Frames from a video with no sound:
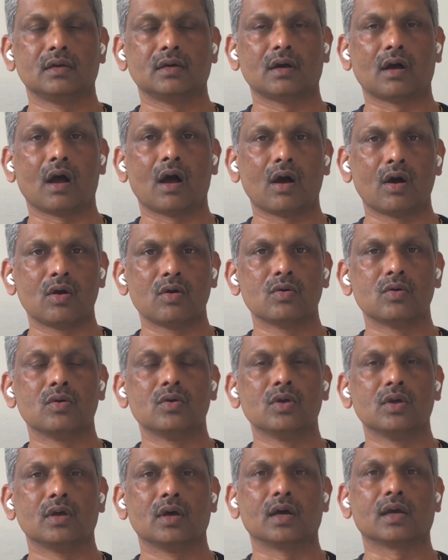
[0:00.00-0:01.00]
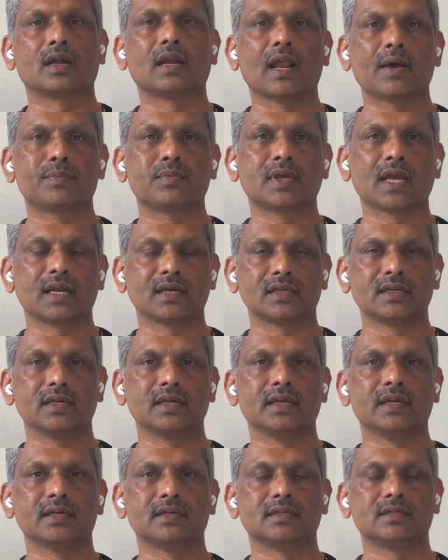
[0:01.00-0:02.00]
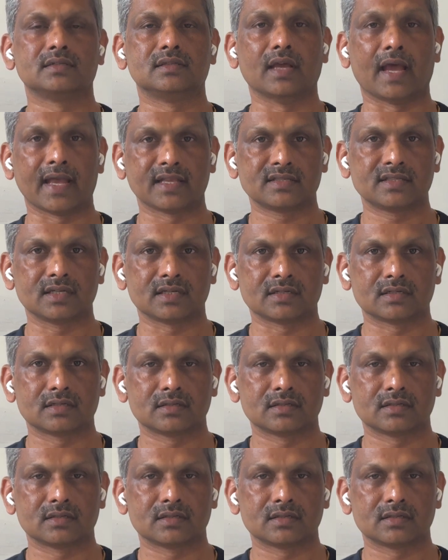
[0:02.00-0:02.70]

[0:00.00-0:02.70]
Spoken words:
how a club can create asset,